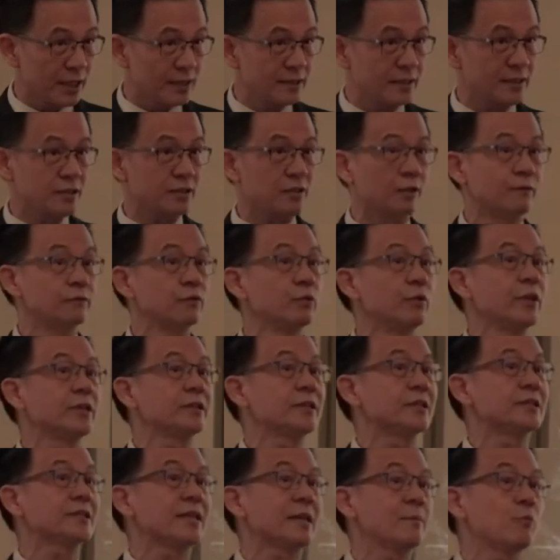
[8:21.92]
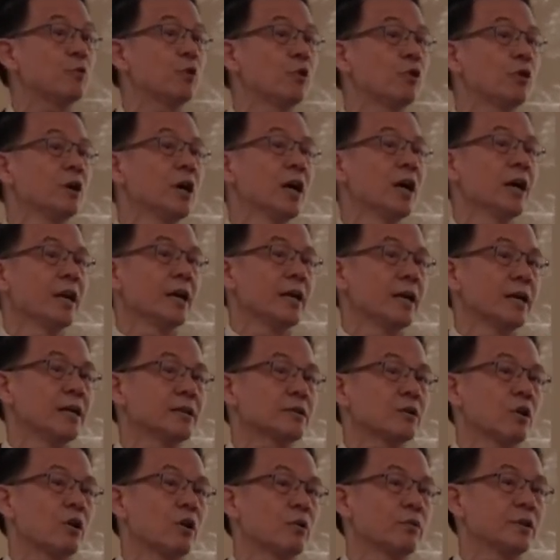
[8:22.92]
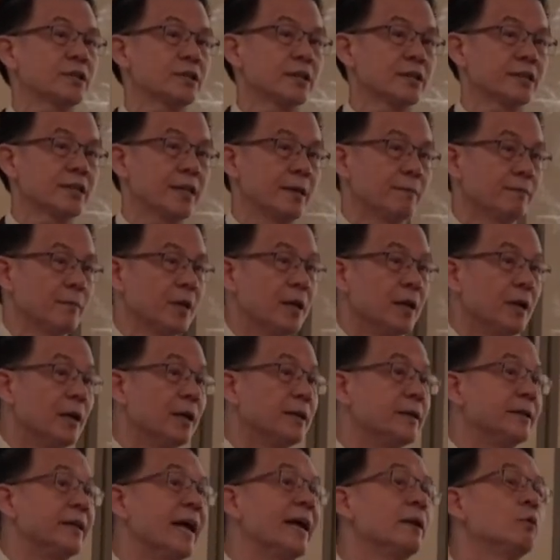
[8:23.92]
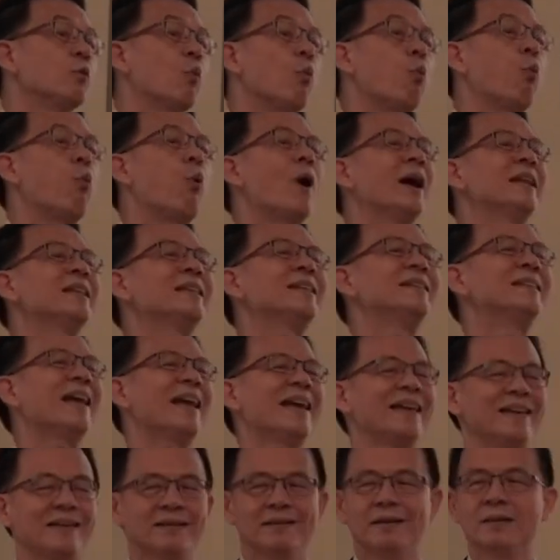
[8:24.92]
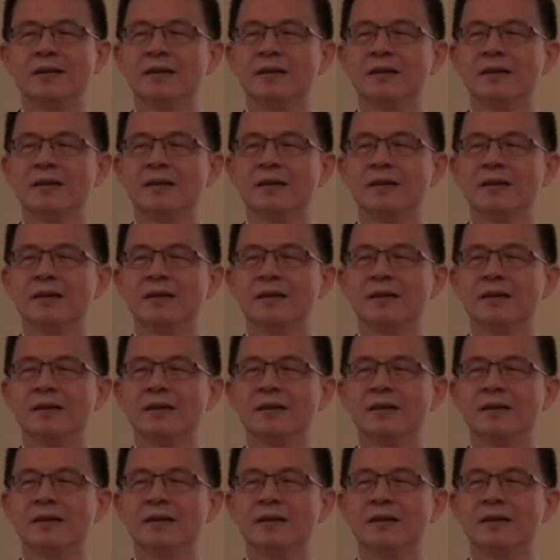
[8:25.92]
chances of doing the same old is always the same. Then one day,